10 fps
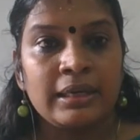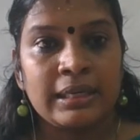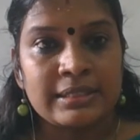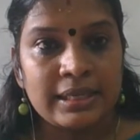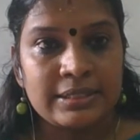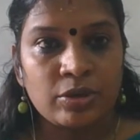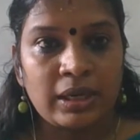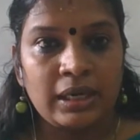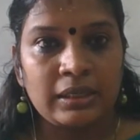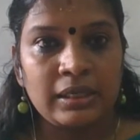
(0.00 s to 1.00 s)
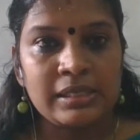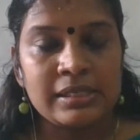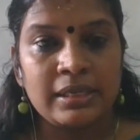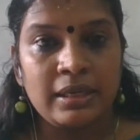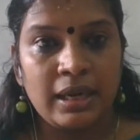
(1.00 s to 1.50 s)
teacher educators
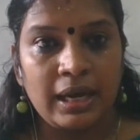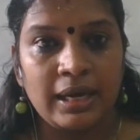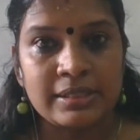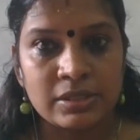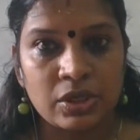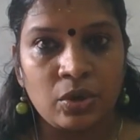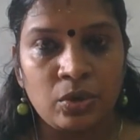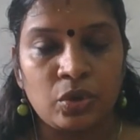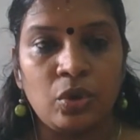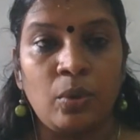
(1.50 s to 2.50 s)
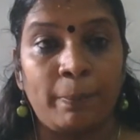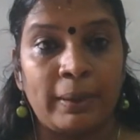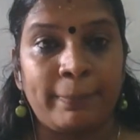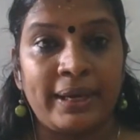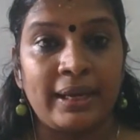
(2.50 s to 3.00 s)
ask you to
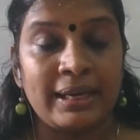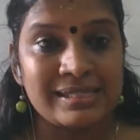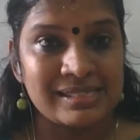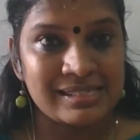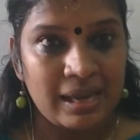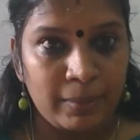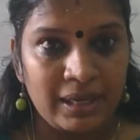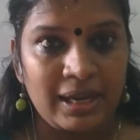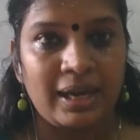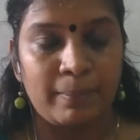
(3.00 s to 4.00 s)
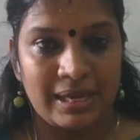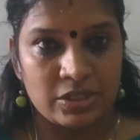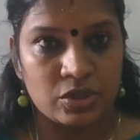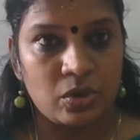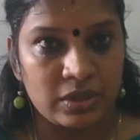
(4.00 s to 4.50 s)
prepare a seminar
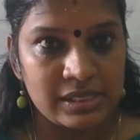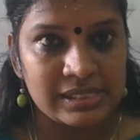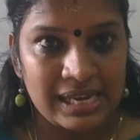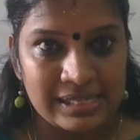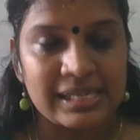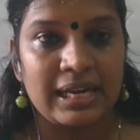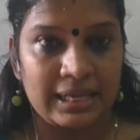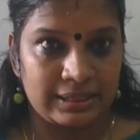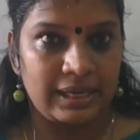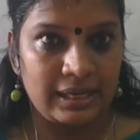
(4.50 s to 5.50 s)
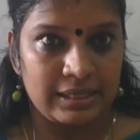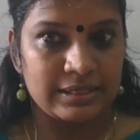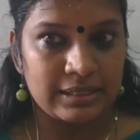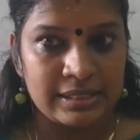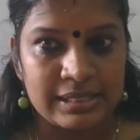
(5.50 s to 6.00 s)
based on this SLA
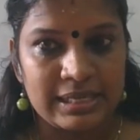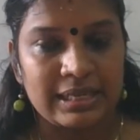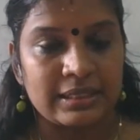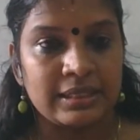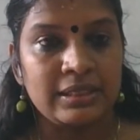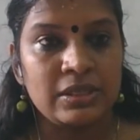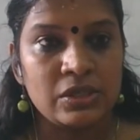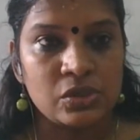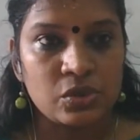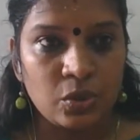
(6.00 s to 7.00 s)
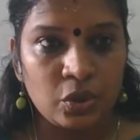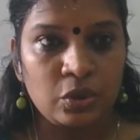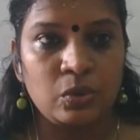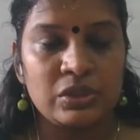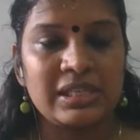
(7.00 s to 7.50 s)
theories, isn't it? So
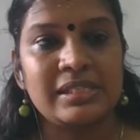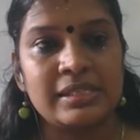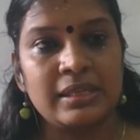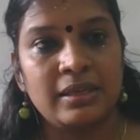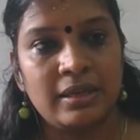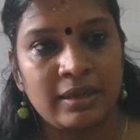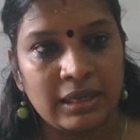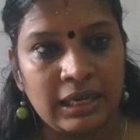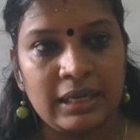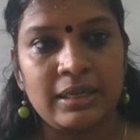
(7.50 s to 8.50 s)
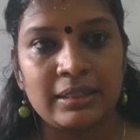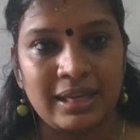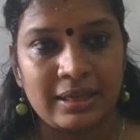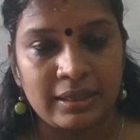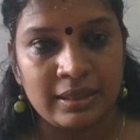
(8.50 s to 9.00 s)
you just read
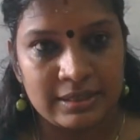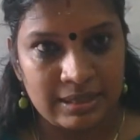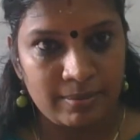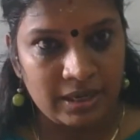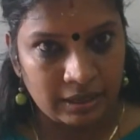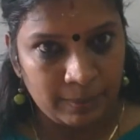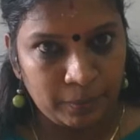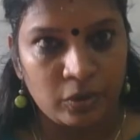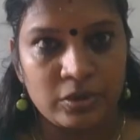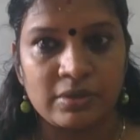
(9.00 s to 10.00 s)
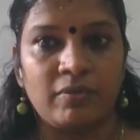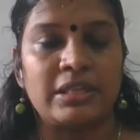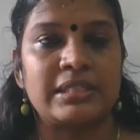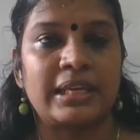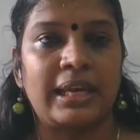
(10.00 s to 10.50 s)
that seminar report
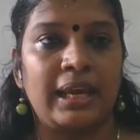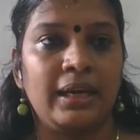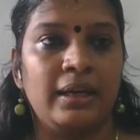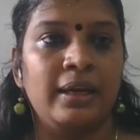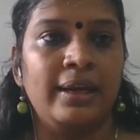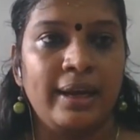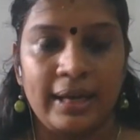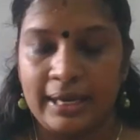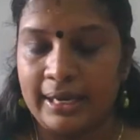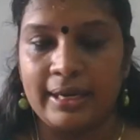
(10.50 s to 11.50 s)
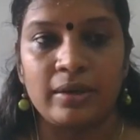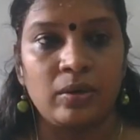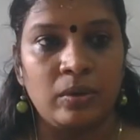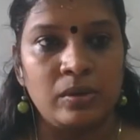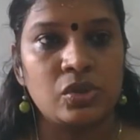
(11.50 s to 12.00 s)
once again and
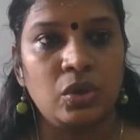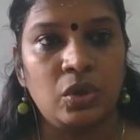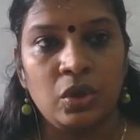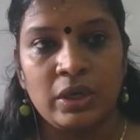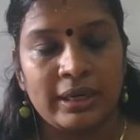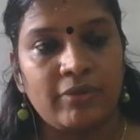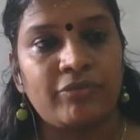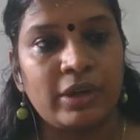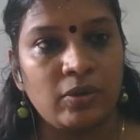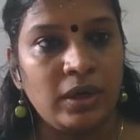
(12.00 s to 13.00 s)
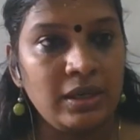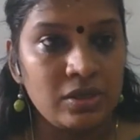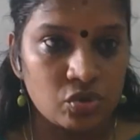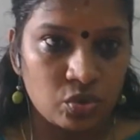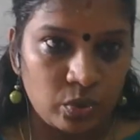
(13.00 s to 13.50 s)
also refer your
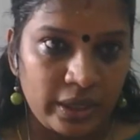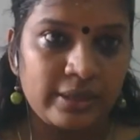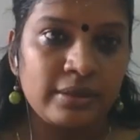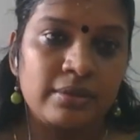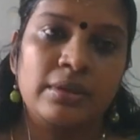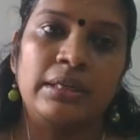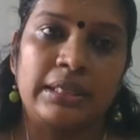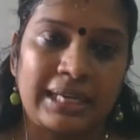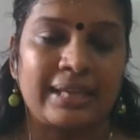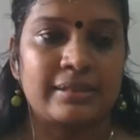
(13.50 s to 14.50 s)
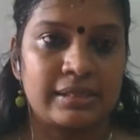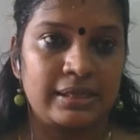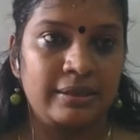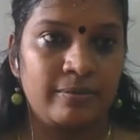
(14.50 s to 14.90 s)
student text.